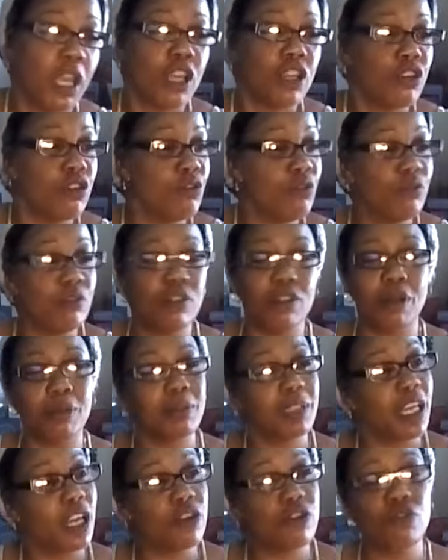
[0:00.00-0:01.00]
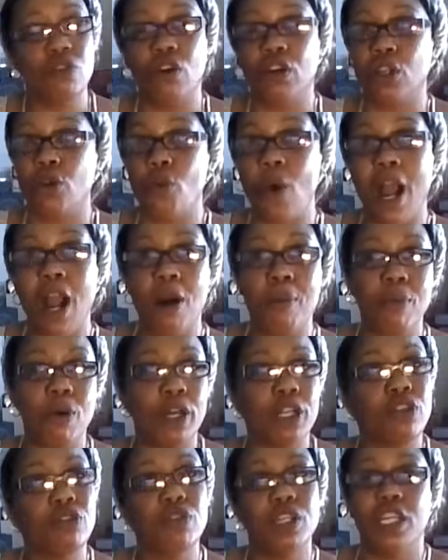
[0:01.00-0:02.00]
You know what I'm saying? You going to
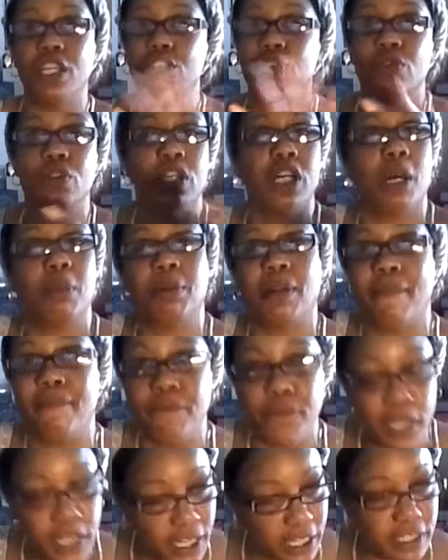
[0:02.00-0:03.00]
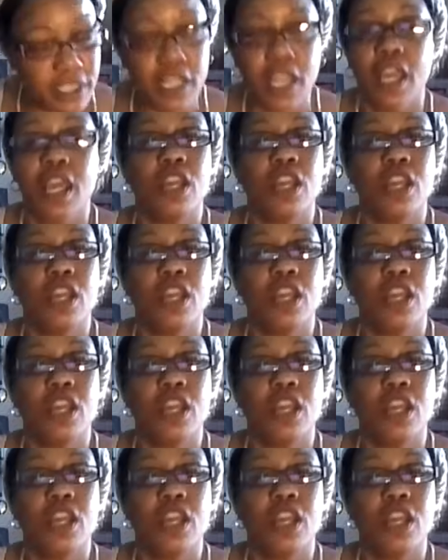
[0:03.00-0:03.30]
Walmart, you getting you a couple of fits,